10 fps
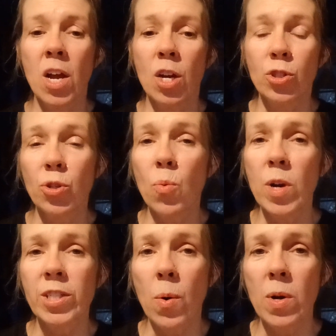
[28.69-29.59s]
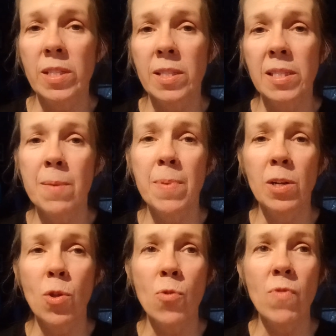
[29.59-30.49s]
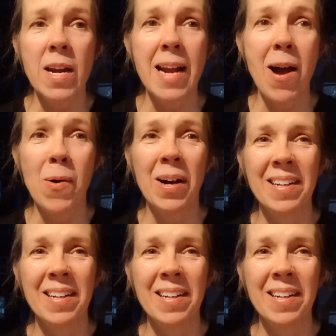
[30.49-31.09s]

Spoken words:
"Sure wish I wasn't sleeping alone right now."